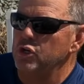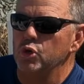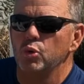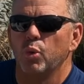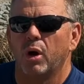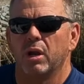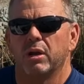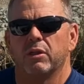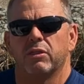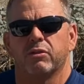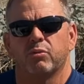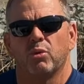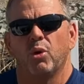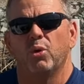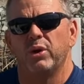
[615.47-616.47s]
you want to
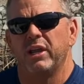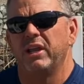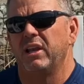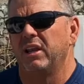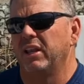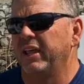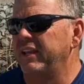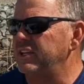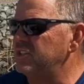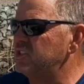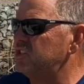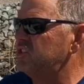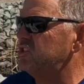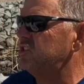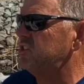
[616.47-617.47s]
throw it in and let it
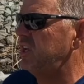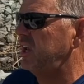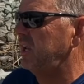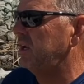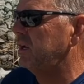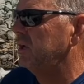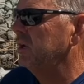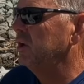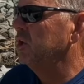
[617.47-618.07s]
sink